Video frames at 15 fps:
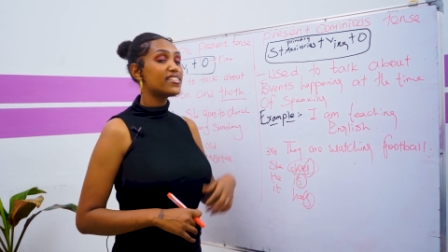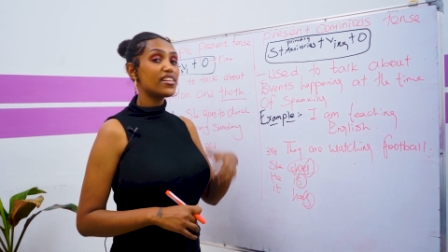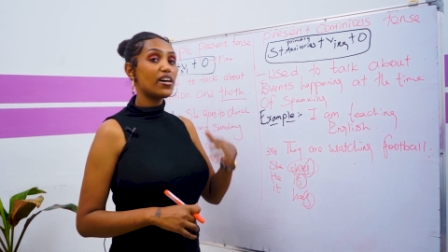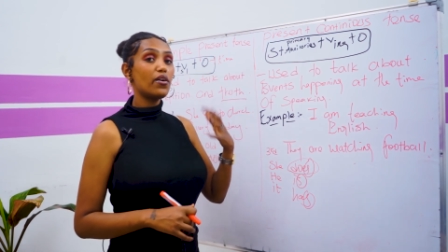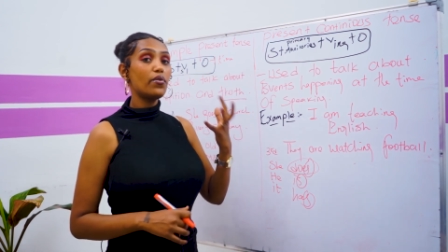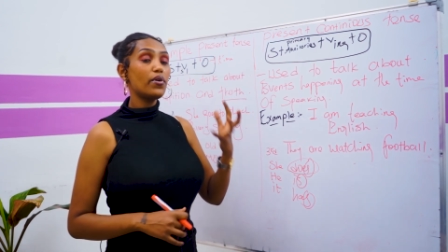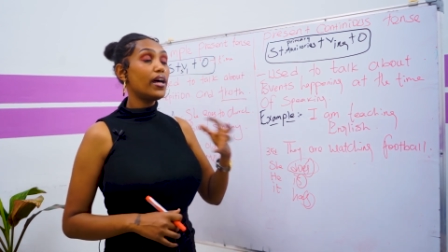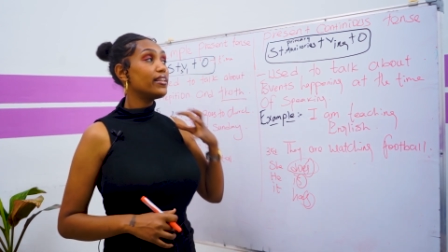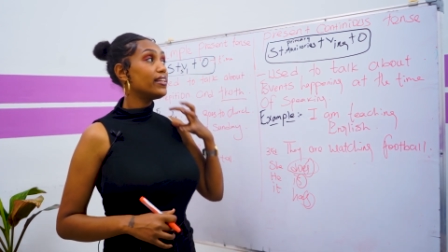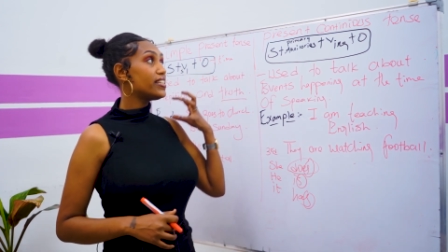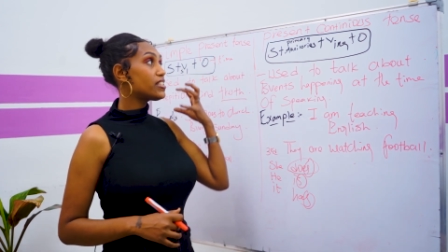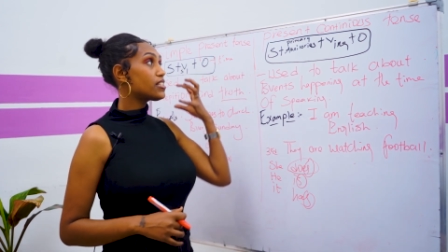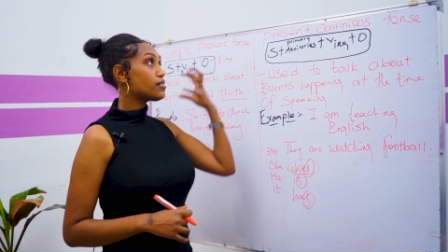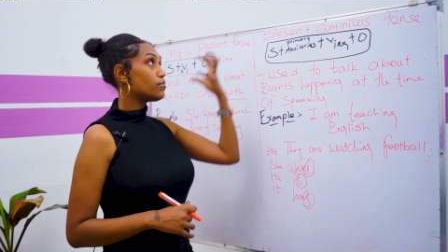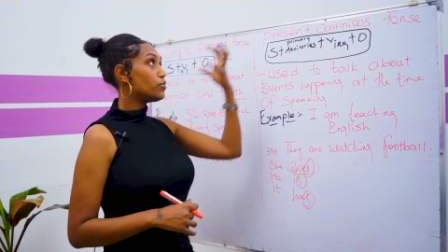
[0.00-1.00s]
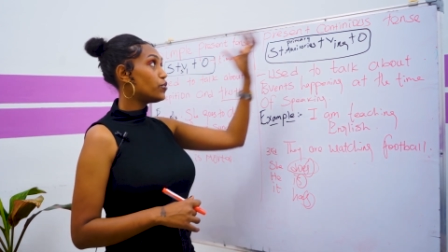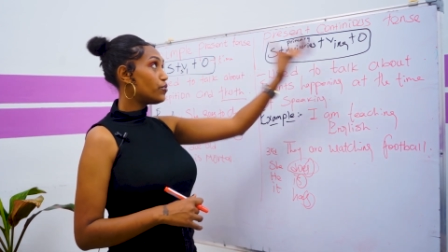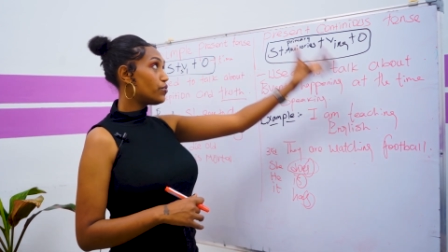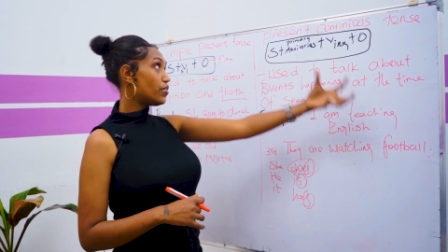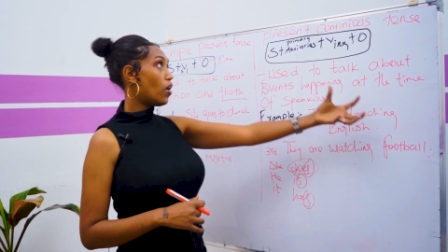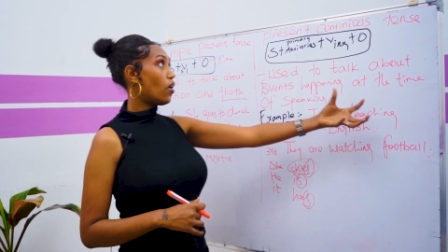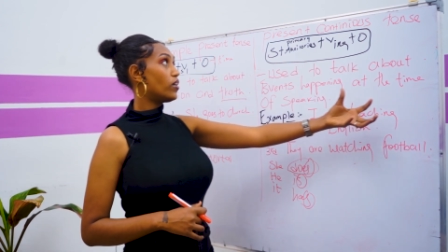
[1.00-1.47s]
so let's
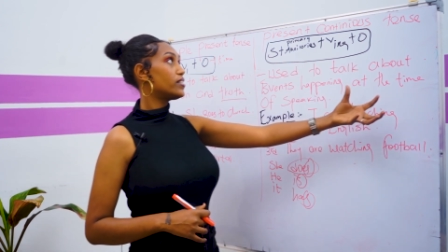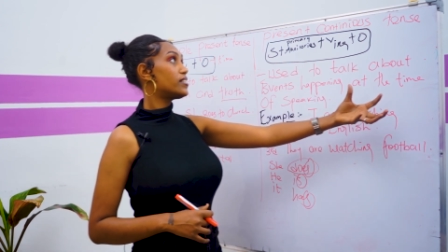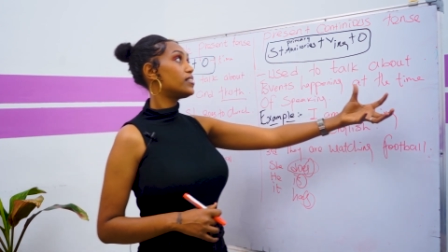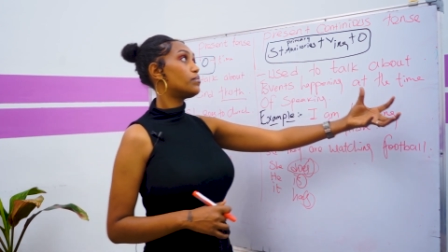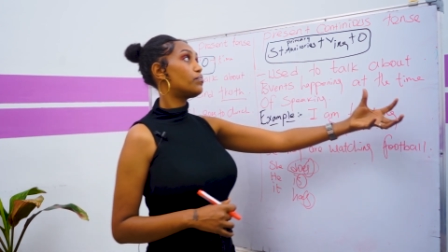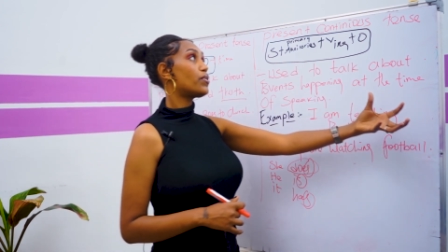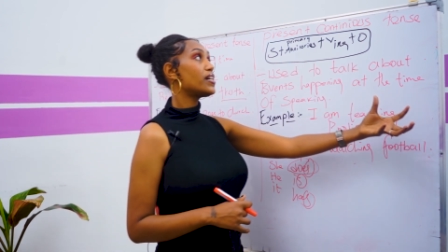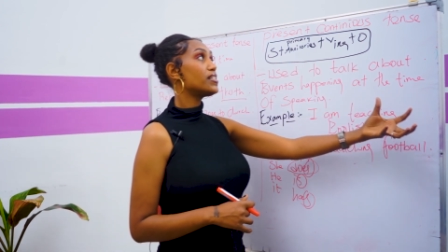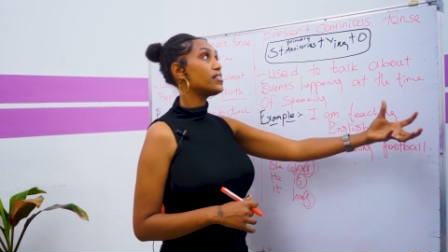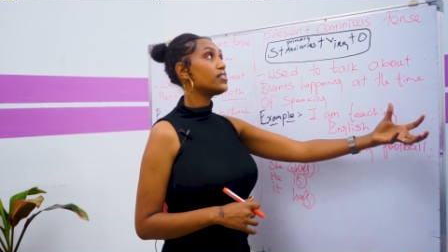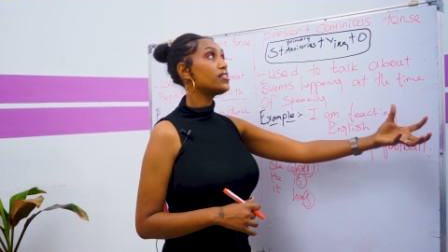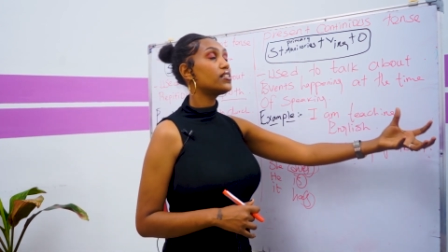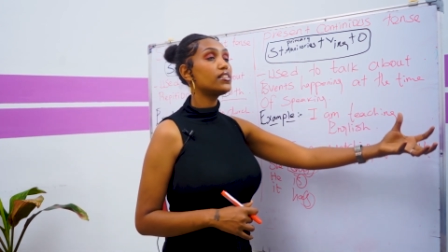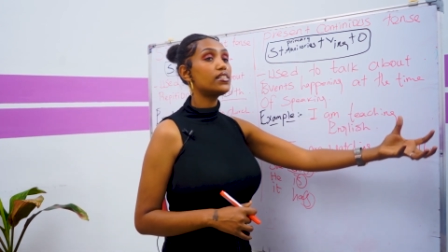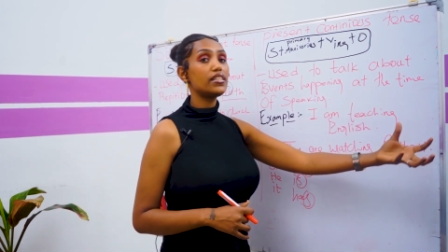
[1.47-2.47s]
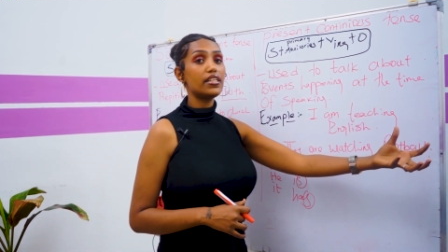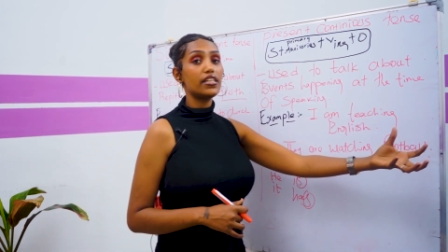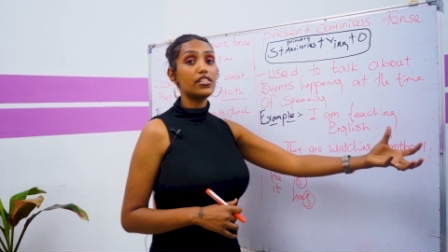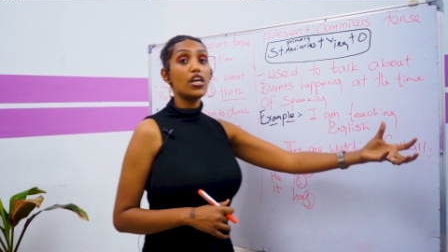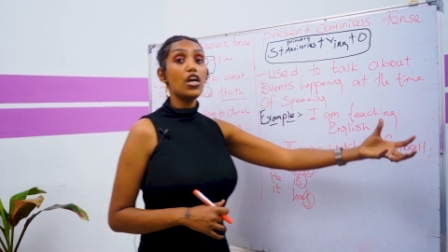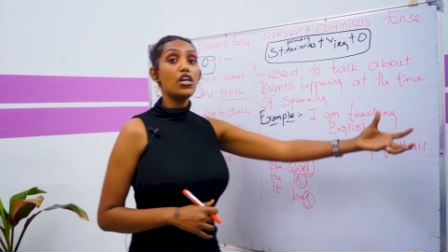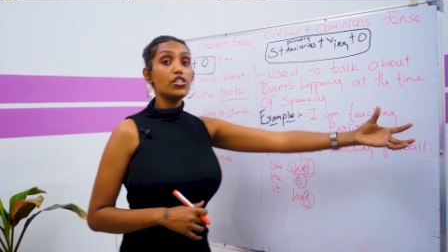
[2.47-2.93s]
move on to the present continuous